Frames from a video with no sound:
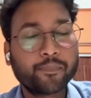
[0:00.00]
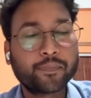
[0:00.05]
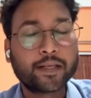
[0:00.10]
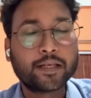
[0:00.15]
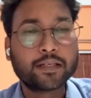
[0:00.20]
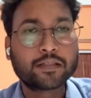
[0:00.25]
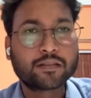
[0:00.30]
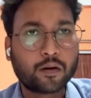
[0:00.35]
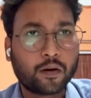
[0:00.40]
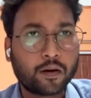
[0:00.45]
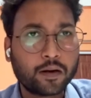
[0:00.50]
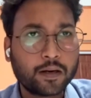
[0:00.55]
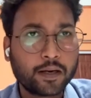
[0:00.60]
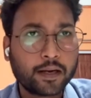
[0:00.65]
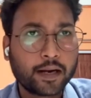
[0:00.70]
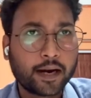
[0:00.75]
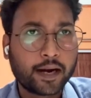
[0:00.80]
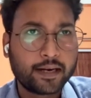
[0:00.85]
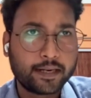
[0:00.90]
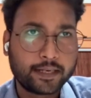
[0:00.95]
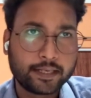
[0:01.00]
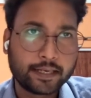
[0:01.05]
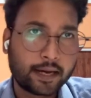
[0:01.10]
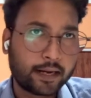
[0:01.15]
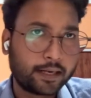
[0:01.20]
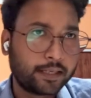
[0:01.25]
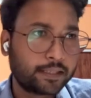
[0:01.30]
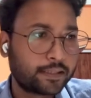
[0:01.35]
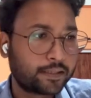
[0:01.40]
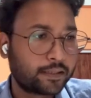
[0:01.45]

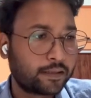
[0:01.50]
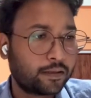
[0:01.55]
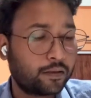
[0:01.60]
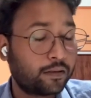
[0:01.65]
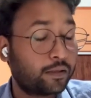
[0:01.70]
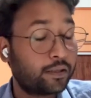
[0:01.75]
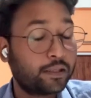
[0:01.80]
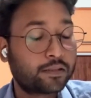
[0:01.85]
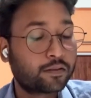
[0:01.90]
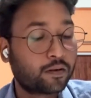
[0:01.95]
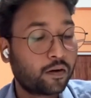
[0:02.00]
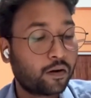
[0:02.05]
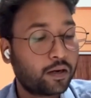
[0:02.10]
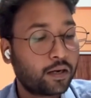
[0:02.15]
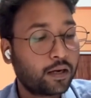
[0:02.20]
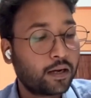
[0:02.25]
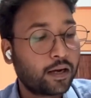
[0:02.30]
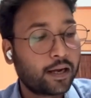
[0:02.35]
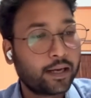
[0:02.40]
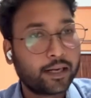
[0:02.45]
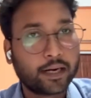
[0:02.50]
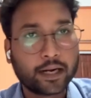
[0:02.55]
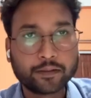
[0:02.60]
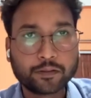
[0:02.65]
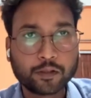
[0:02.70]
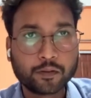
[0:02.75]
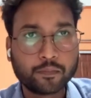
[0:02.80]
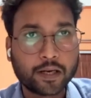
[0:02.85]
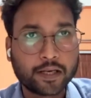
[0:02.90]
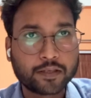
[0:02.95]

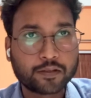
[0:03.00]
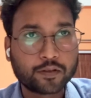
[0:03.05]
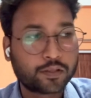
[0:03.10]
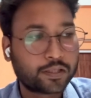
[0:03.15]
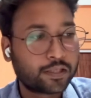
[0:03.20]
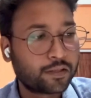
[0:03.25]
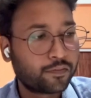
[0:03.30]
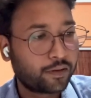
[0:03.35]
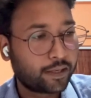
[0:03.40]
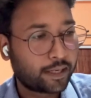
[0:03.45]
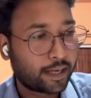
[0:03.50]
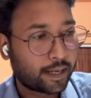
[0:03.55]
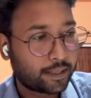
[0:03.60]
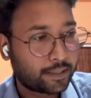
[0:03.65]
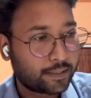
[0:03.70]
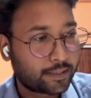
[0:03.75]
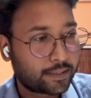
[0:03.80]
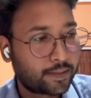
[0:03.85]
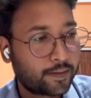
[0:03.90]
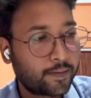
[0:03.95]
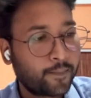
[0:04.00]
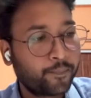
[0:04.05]
erythroblastosis fetalis.